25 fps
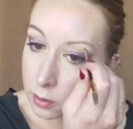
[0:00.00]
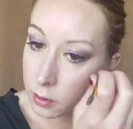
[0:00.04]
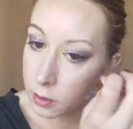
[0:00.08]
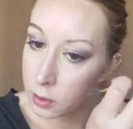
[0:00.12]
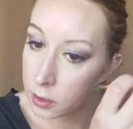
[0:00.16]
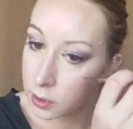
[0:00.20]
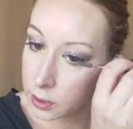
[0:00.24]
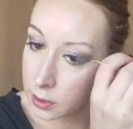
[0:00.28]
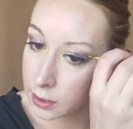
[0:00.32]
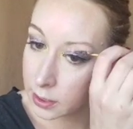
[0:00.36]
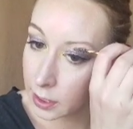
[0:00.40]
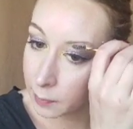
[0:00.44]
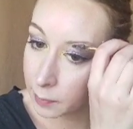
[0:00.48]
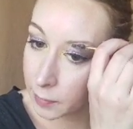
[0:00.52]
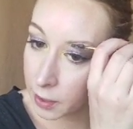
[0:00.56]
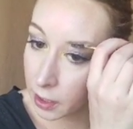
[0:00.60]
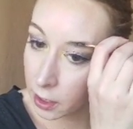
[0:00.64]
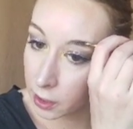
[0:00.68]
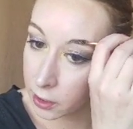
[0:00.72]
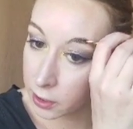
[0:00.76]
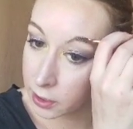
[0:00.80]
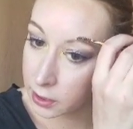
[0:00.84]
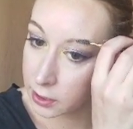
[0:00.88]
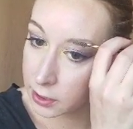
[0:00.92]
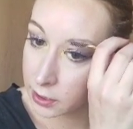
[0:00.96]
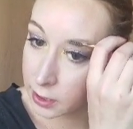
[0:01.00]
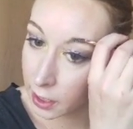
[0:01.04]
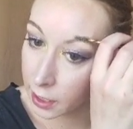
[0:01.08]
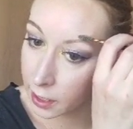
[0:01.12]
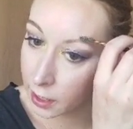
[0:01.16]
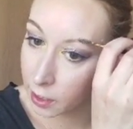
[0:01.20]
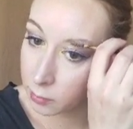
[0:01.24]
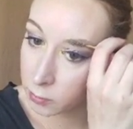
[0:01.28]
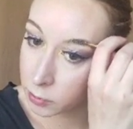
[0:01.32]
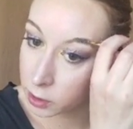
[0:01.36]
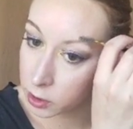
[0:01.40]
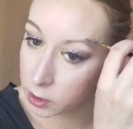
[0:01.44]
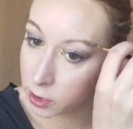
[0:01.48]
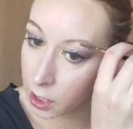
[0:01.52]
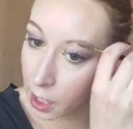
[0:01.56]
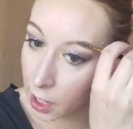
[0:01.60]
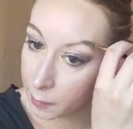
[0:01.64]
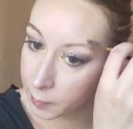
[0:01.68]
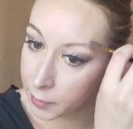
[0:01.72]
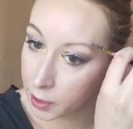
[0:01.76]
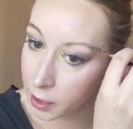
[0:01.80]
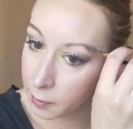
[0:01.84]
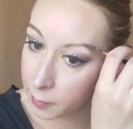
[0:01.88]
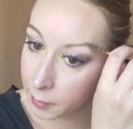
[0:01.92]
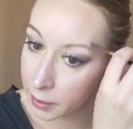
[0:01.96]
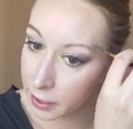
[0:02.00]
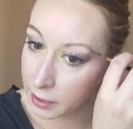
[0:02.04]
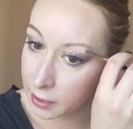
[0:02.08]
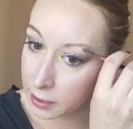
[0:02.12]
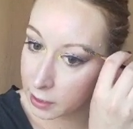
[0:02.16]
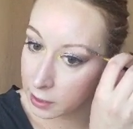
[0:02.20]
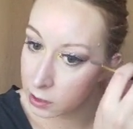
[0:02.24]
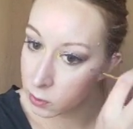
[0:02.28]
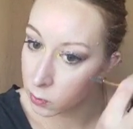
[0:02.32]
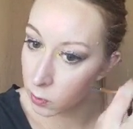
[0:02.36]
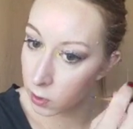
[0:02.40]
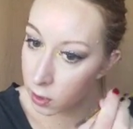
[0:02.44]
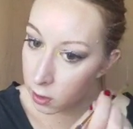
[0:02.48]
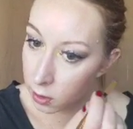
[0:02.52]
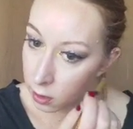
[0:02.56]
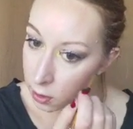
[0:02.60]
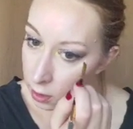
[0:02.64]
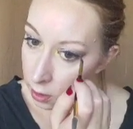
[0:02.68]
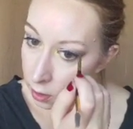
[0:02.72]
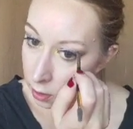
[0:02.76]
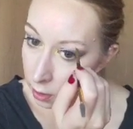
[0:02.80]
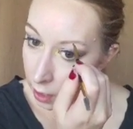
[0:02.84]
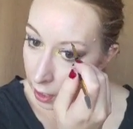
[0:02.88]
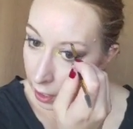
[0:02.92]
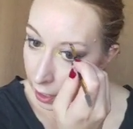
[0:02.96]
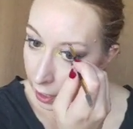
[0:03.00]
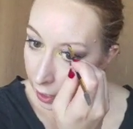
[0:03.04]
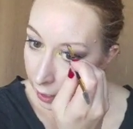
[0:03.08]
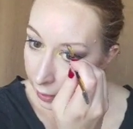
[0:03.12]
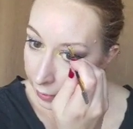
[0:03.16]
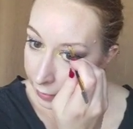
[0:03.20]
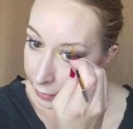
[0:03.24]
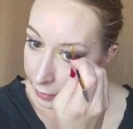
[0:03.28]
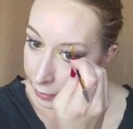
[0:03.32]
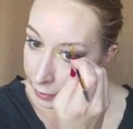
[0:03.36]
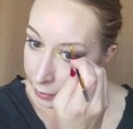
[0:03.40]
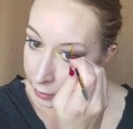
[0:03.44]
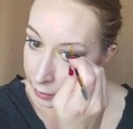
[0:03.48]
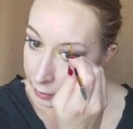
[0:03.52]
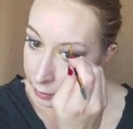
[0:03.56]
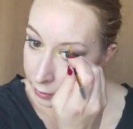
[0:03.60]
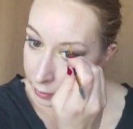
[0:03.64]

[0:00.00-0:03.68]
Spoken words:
Same thing on this side. I'm gonna make this one a little higher,